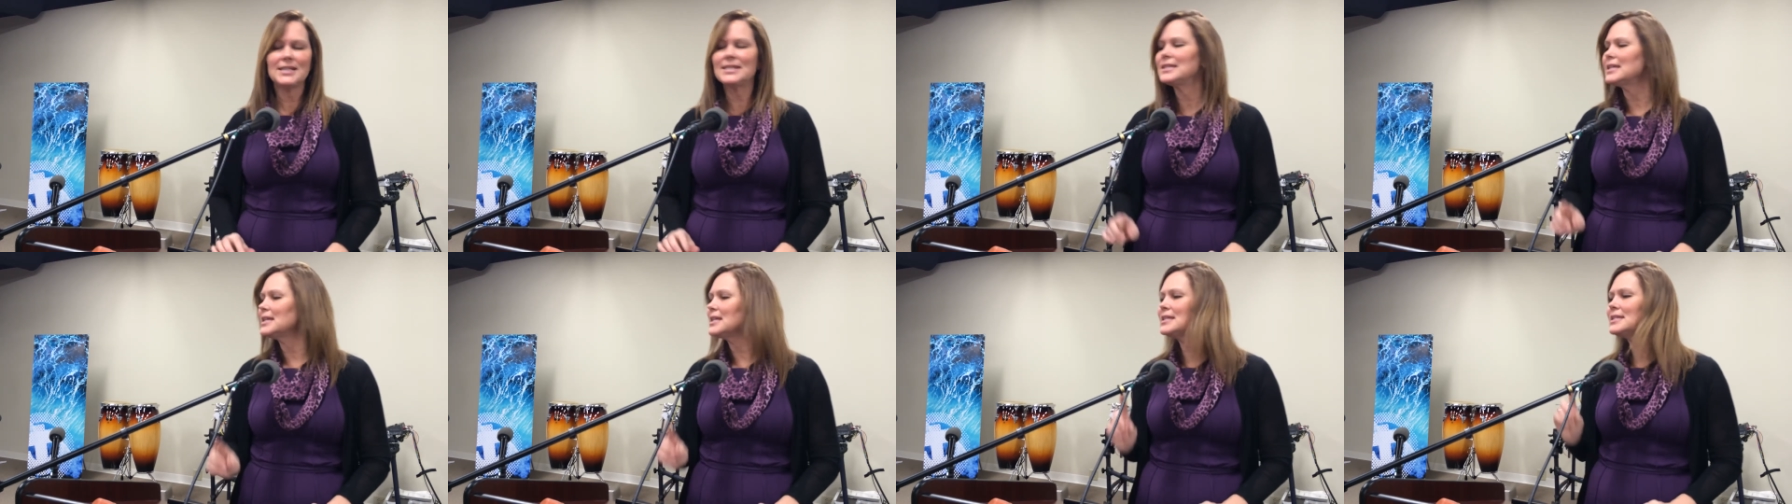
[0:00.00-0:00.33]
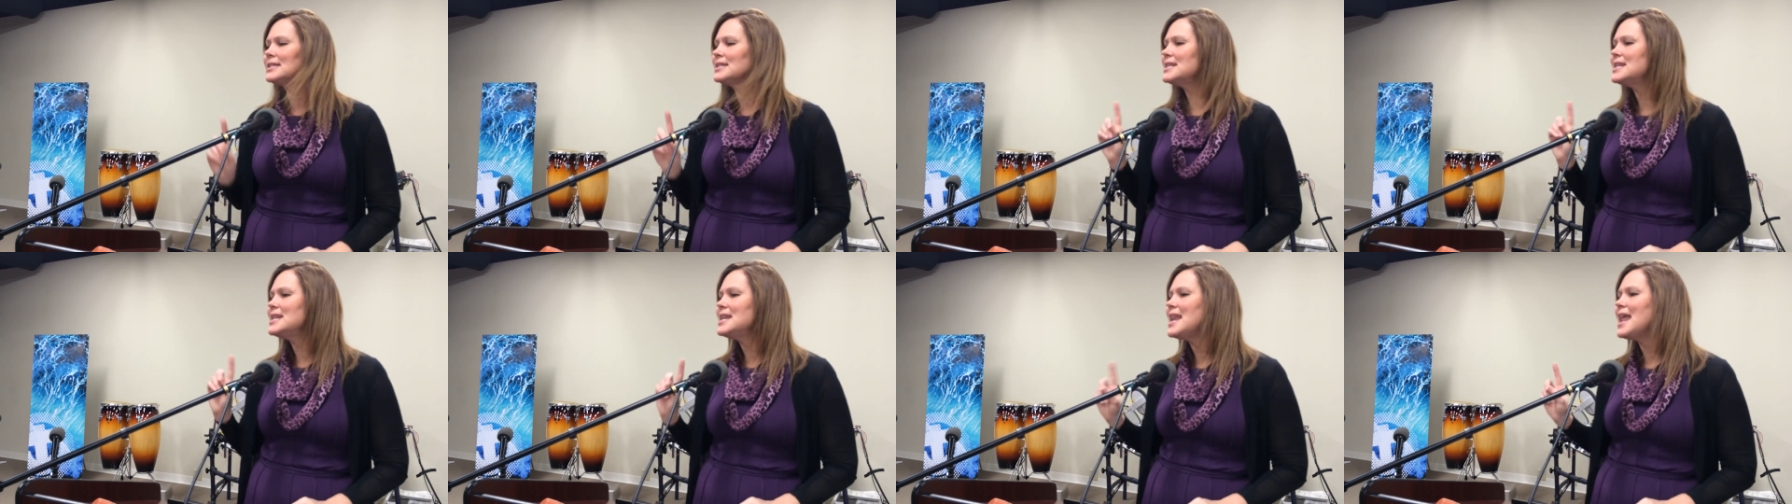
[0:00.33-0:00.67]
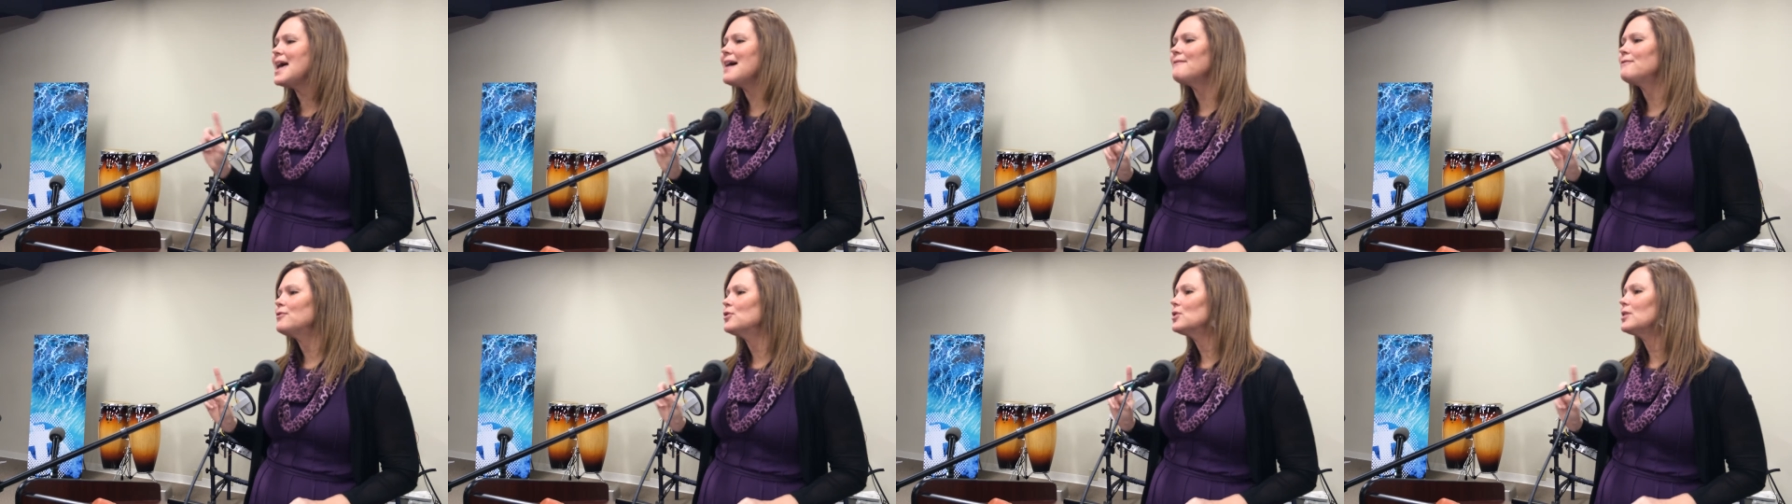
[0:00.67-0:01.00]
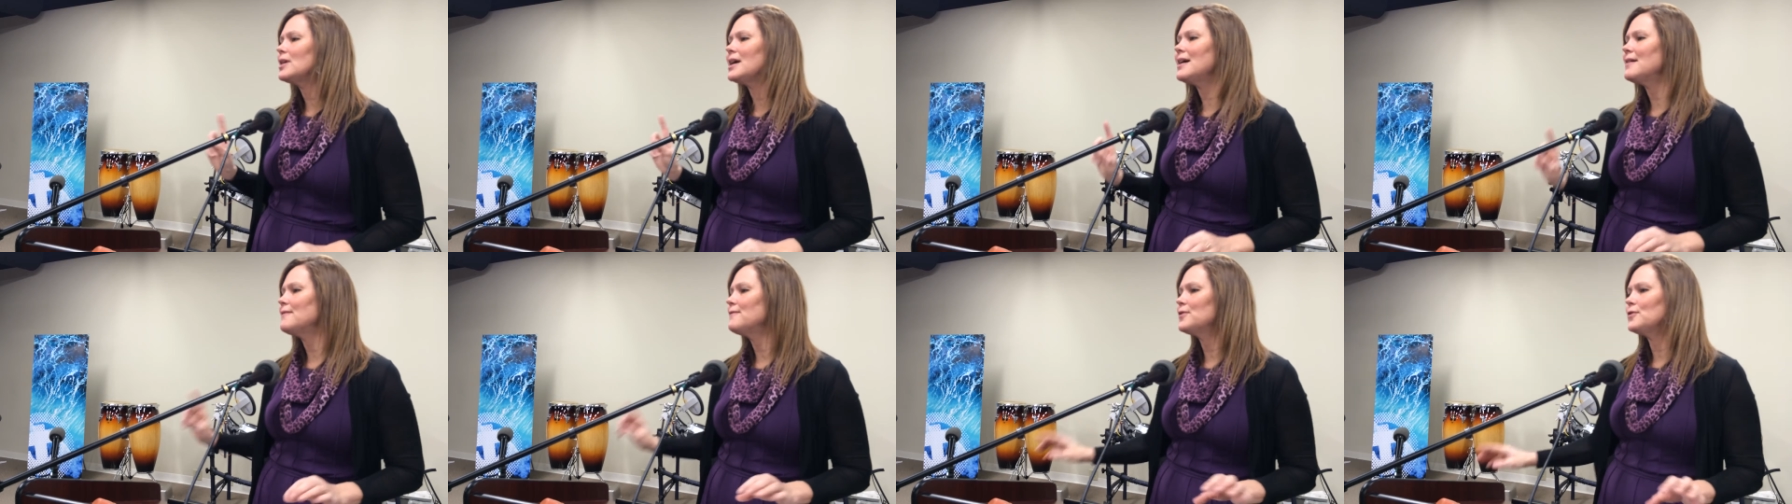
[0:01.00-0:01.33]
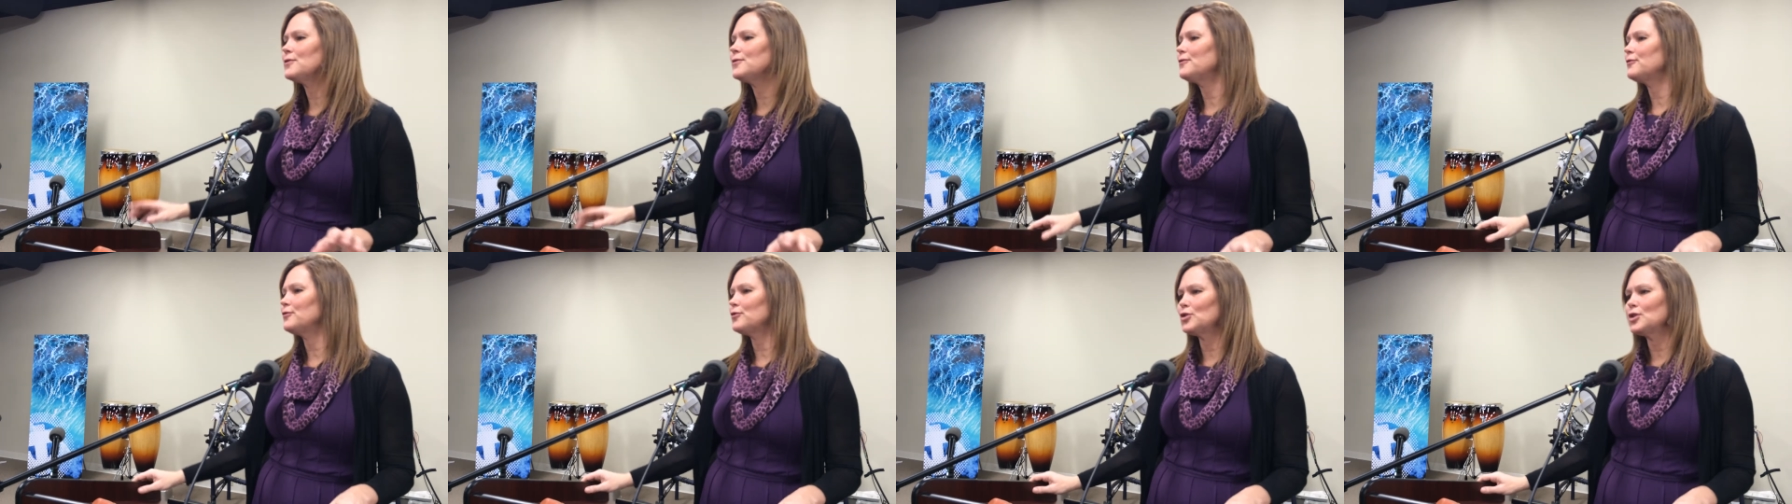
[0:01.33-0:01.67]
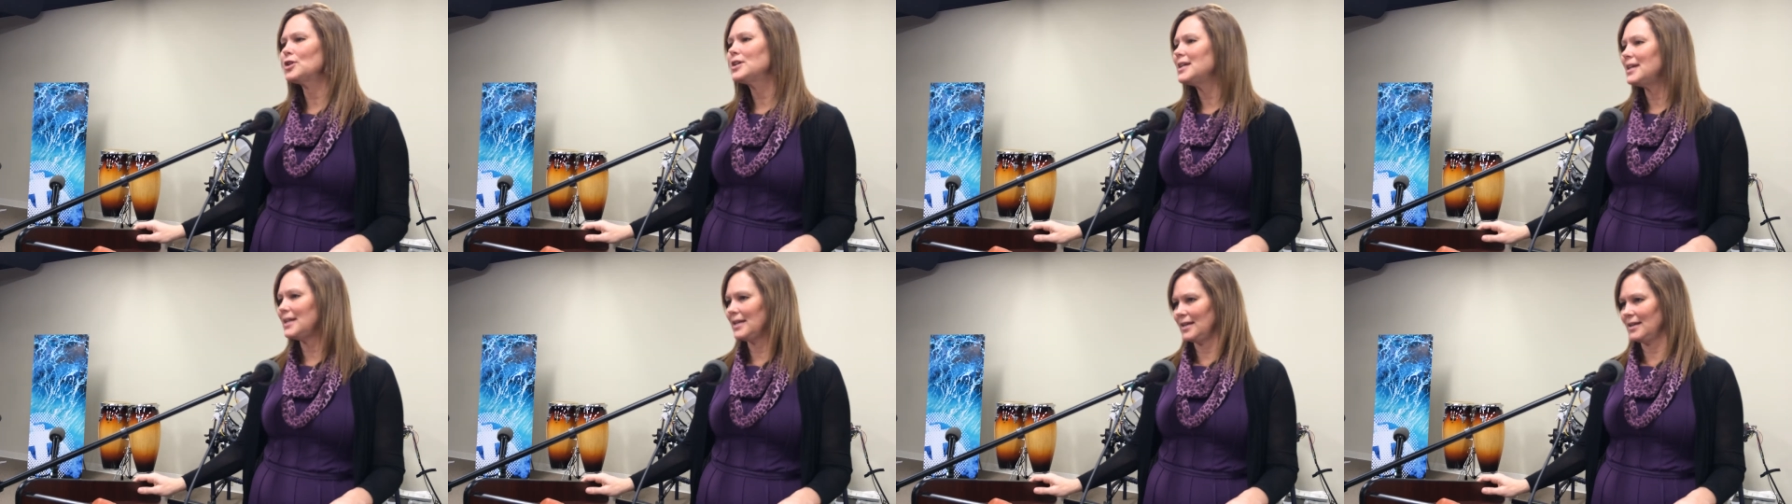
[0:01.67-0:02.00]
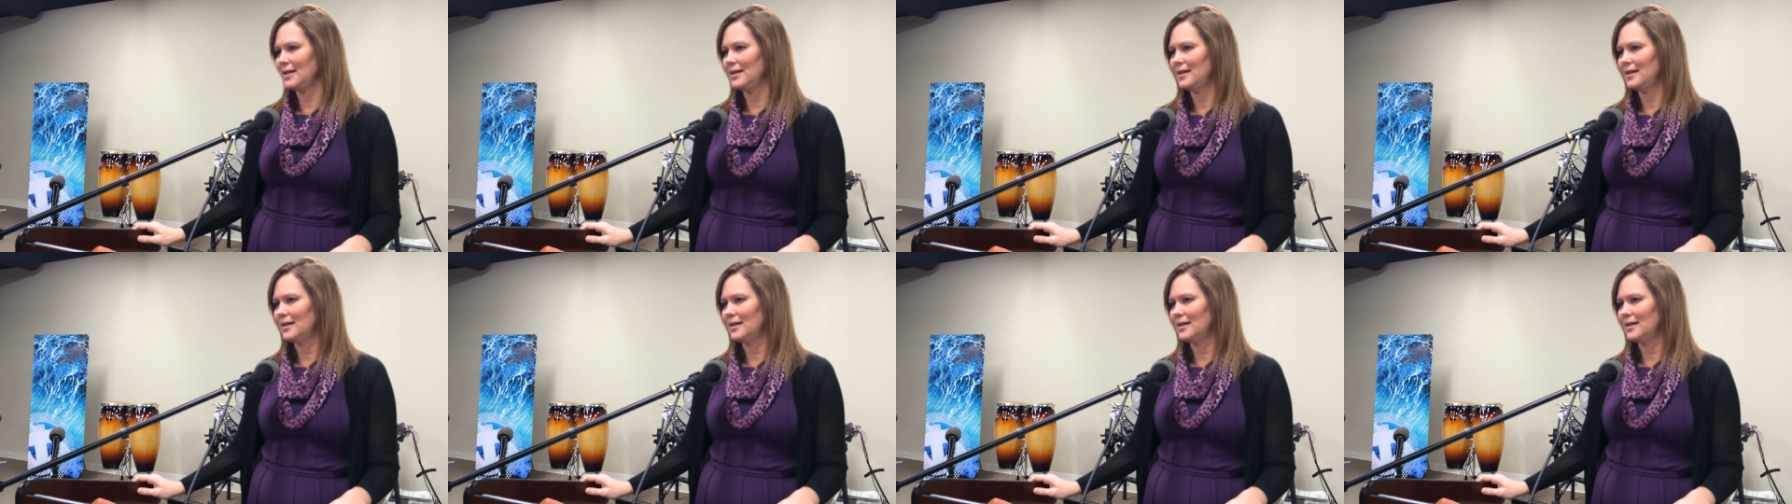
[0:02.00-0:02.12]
Sin is never, ever free.